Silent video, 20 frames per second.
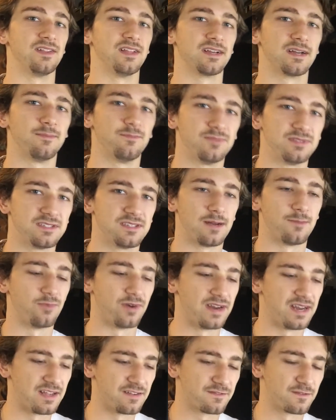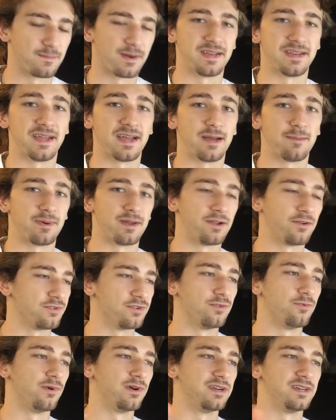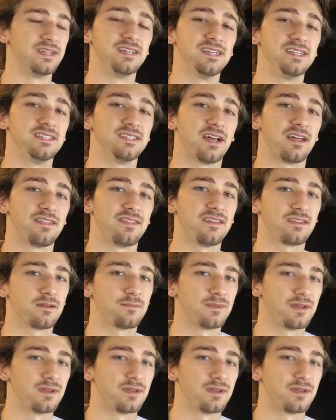Like I'm waiting for my nap. I don't know what it is. I think I'm